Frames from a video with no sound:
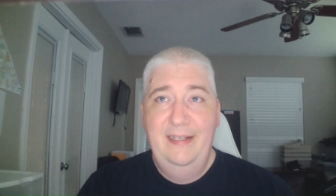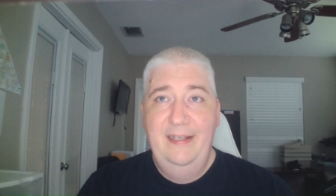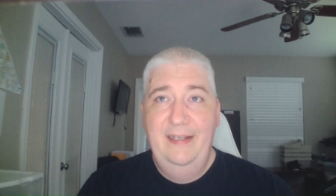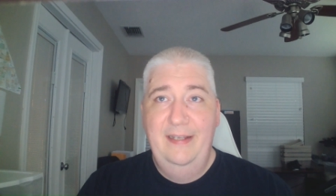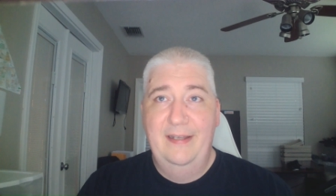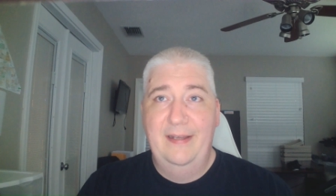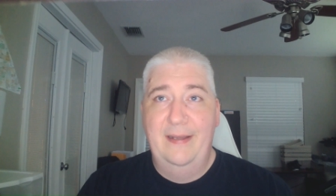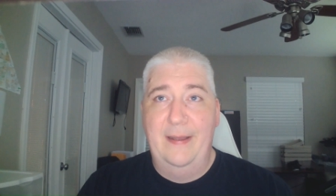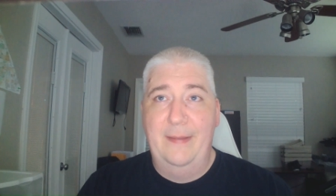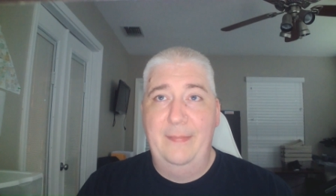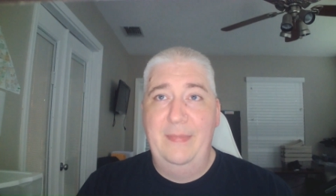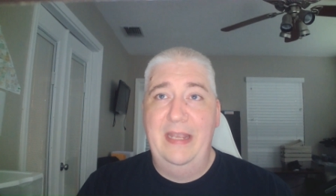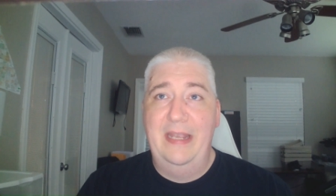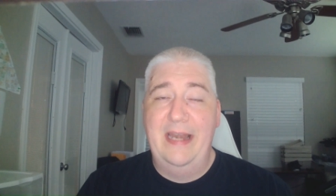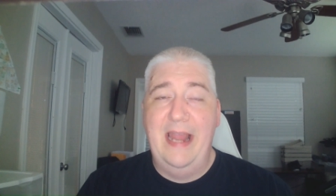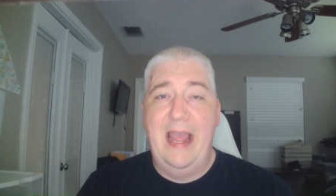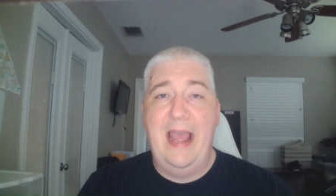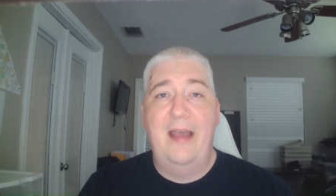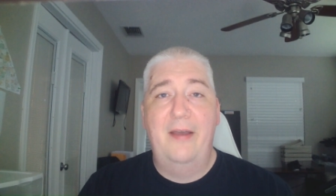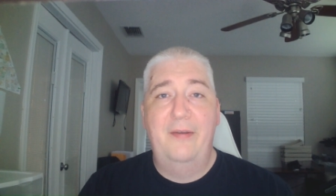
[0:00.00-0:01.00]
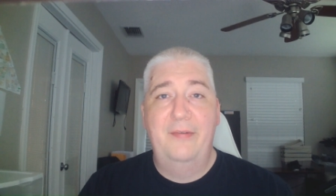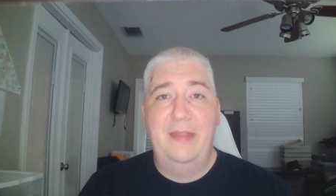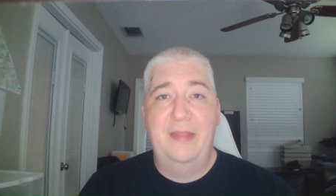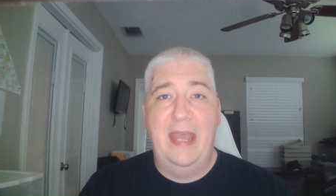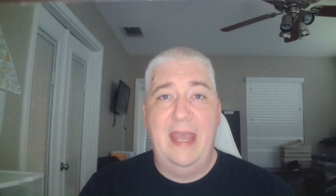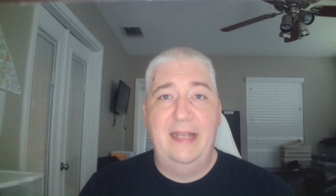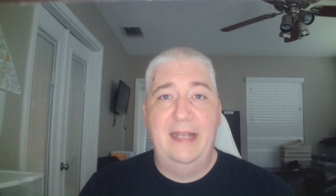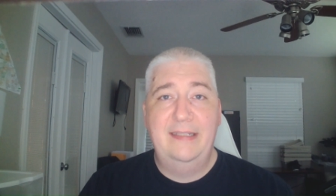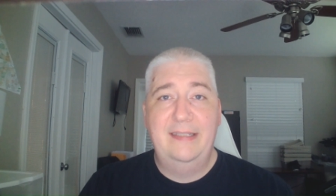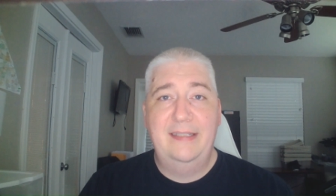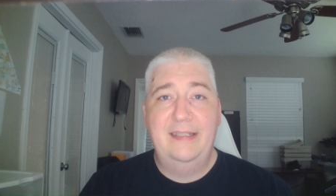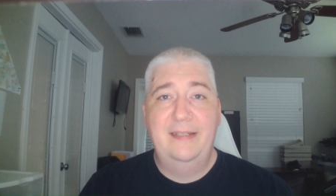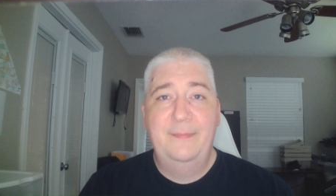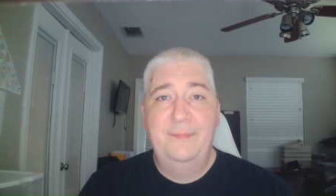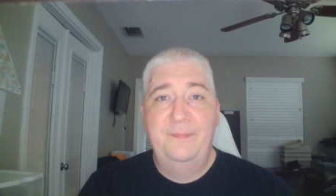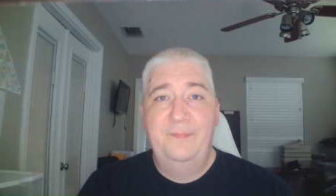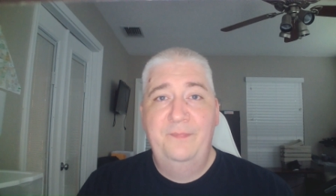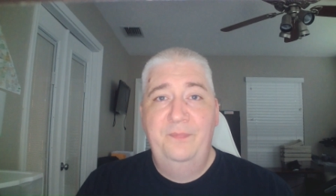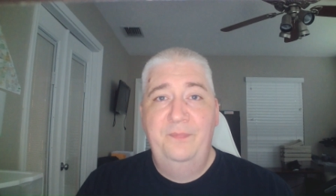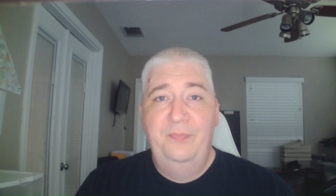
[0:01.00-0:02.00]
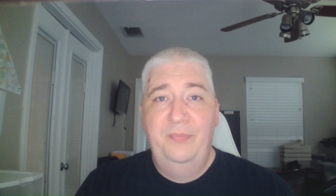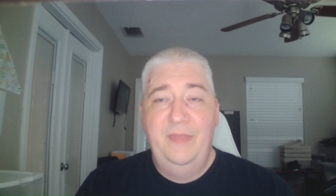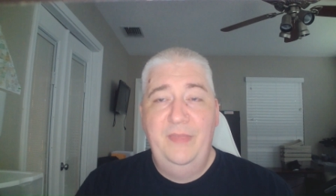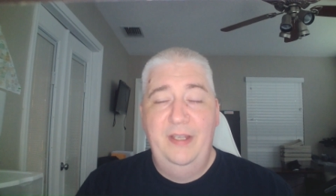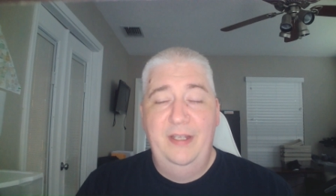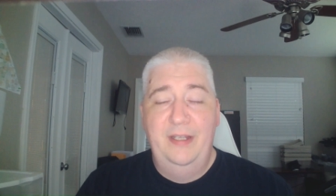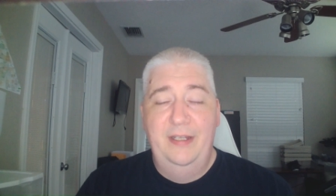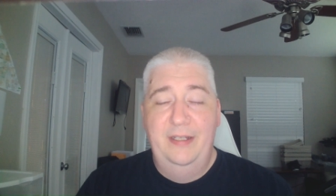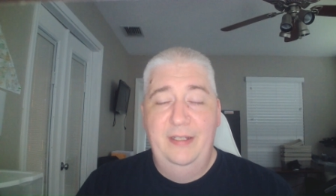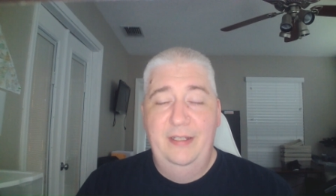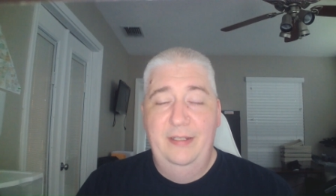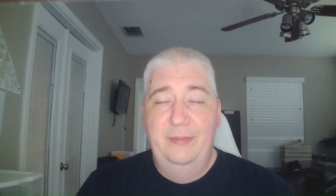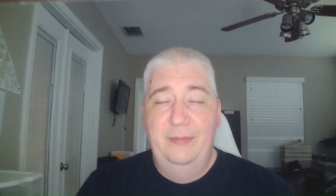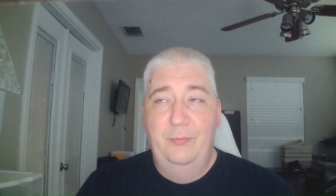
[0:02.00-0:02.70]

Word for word: um, and how that uh,